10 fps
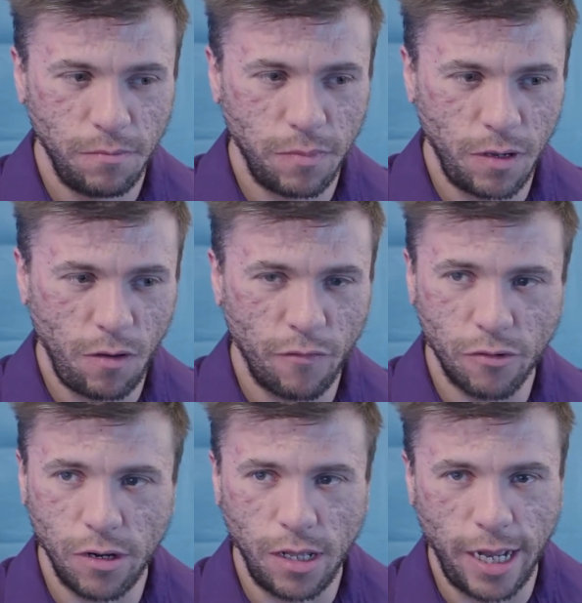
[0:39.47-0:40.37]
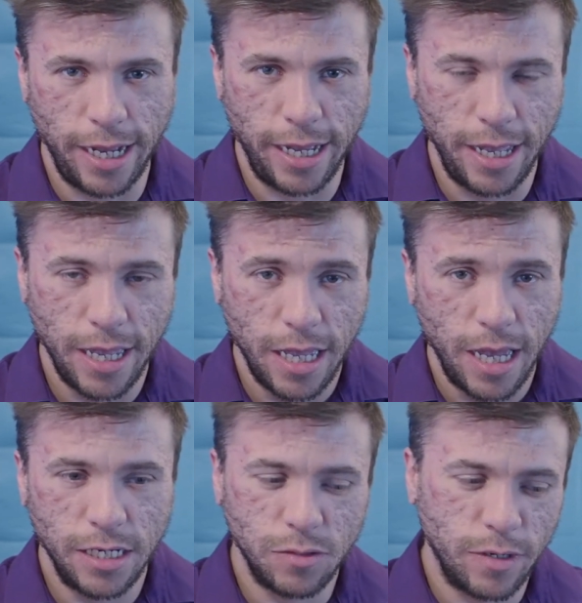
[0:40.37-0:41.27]
Overall, I
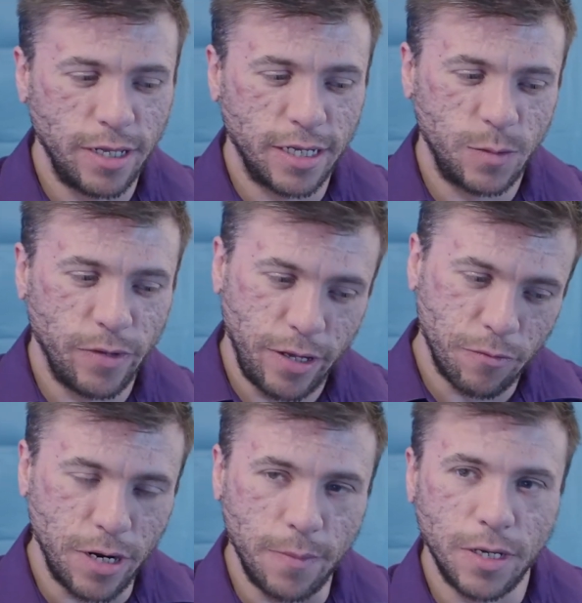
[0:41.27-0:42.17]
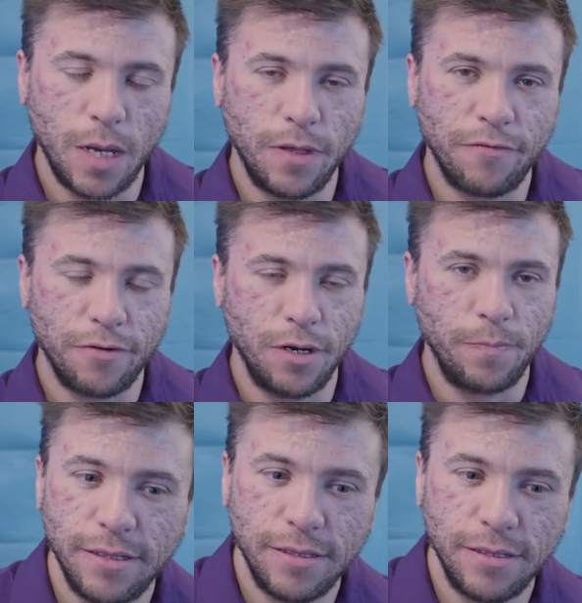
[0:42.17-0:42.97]
just want to explain where I'm coming from.